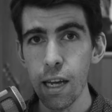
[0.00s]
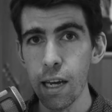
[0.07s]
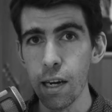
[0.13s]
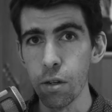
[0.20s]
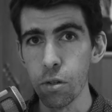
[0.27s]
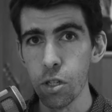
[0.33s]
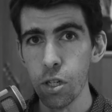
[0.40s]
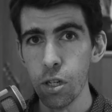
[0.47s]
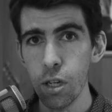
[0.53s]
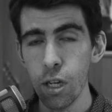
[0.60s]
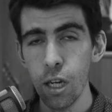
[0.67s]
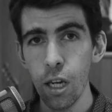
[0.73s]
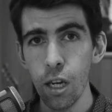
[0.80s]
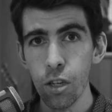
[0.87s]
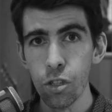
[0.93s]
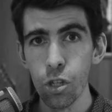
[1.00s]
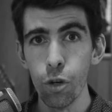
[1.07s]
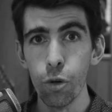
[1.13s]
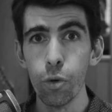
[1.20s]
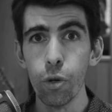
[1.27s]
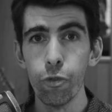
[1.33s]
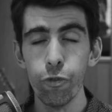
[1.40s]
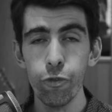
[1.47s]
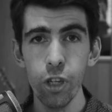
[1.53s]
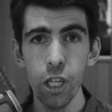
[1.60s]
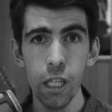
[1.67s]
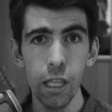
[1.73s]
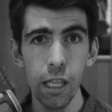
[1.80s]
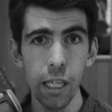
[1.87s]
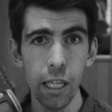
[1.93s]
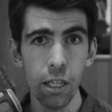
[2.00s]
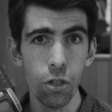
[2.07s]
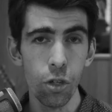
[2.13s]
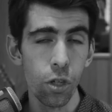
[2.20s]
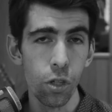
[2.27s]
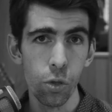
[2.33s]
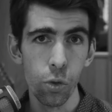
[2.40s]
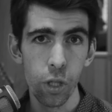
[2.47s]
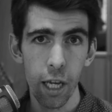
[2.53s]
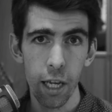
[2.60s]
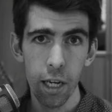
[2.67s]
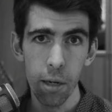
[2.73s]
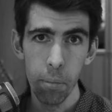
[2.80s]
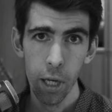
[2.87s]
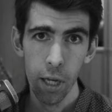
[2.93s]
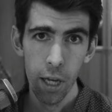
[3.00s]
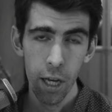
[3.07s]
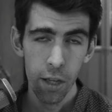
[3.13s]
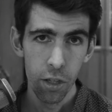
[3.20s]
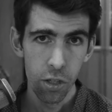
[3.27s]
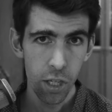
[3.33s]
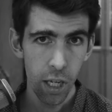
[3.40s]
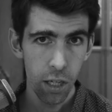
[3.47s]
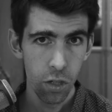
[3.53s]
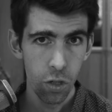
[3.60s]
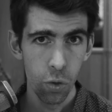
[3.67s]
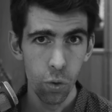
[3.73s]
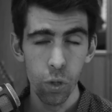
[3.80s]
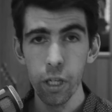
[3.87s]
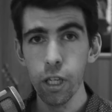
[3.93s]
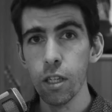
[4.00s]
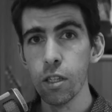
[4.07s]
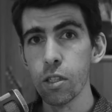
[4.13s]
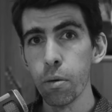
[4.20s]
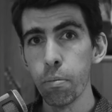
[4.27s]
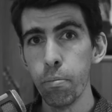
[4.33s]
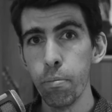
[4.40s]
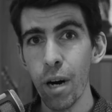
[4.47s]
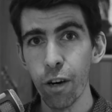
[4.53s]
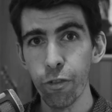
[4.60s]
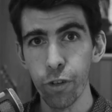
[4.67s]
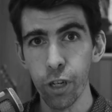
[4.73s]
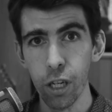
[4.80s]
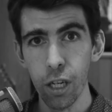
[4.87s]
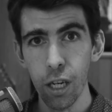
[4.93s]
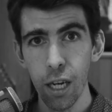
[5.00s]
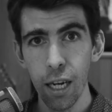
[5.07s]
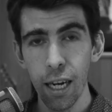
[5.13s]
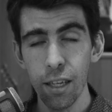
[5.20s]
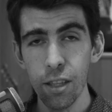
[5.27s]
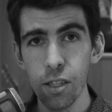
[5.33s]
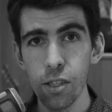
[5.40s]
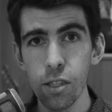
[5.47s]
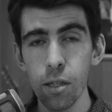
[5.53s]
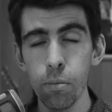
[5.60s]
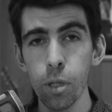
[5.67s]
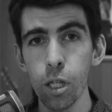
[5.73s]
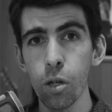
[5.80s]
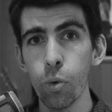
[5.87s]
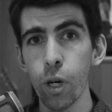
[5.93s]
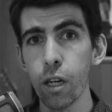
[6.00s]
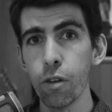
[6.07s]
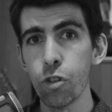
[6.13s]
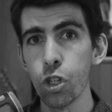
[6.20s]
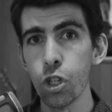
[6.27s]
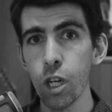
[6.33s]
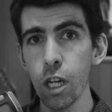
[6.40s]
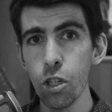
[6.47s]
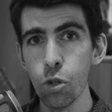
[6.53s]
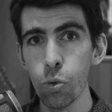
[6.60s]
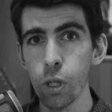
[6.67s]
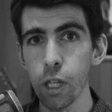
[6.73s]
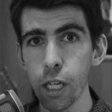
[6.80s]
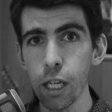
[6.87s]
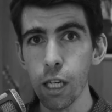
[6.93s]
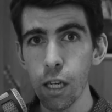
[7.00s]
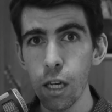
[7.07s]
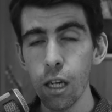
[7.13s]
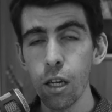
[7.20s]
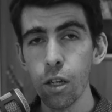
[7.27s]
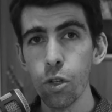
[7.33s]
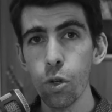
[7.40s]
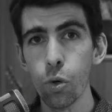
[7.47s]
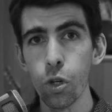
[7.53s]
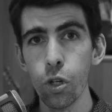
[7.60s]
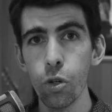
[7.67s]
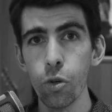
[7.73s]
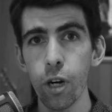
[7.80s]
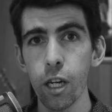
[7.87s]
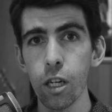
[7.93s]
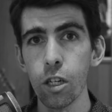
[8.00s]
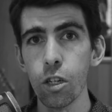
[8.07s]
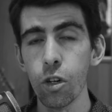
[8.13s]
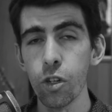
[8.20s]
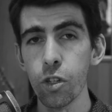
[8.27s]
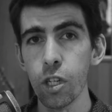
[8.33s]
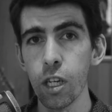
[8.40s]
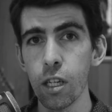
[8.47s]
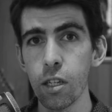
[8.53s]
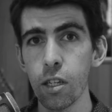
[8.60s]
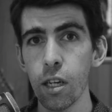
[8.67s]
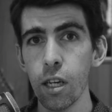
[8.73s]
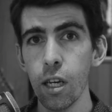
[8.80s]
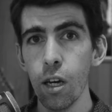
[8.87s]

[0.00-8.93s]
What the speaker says: out. So Feedly, you can look that up. The second tool is Buffer, and this is simply a way of scheduling your curated content.